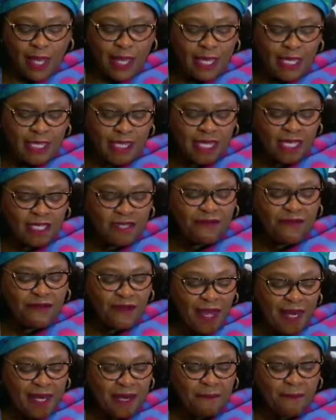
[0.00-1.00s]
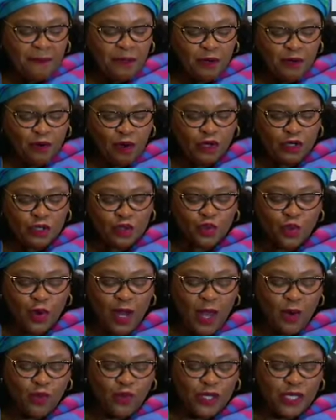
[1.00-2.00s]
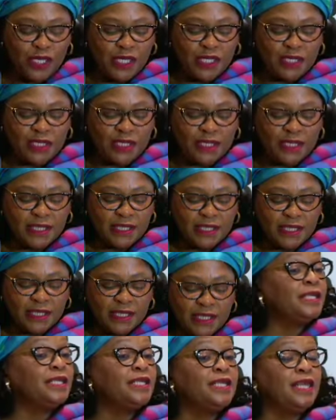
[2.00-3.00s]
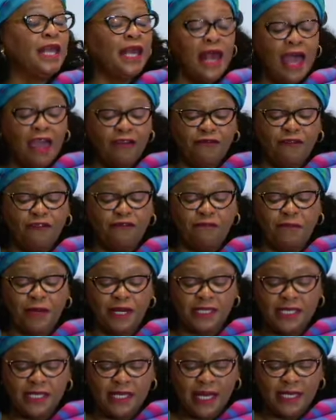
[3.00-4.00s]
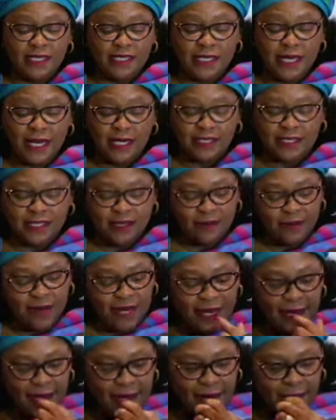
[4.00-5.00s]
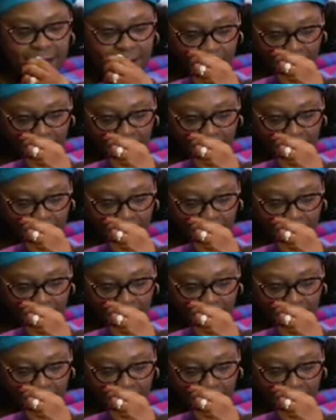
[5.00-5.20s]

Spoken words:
in this very period where we celebrating the life of President Nelson Mandela,